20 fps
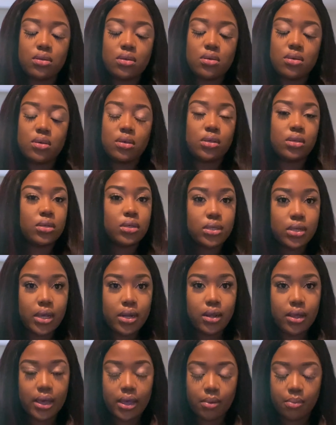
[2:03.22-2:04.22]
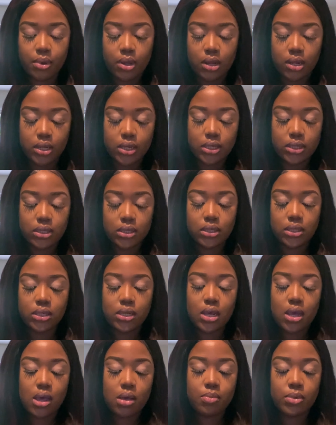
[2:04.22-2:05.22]
You just kind of eyeball it to see
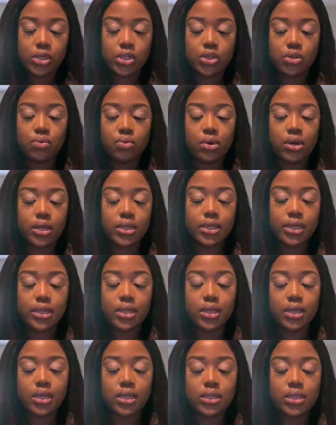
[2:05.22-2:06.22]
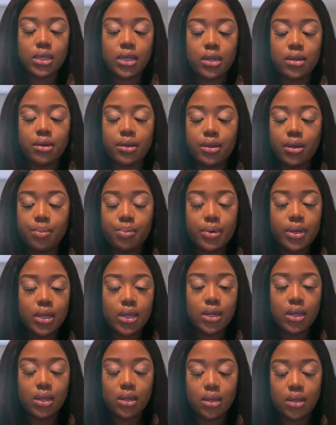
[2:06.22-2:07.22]
how much you want and the container you're
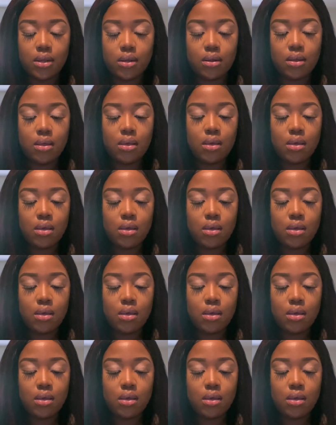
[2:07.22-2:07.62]
putting it in.